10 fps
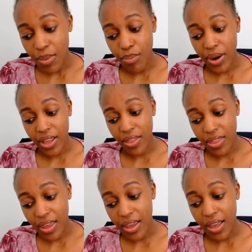by
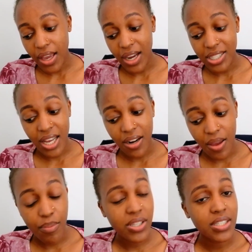the
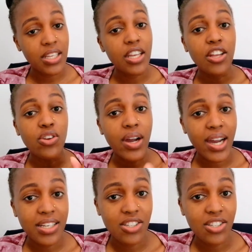Qatar embassy in your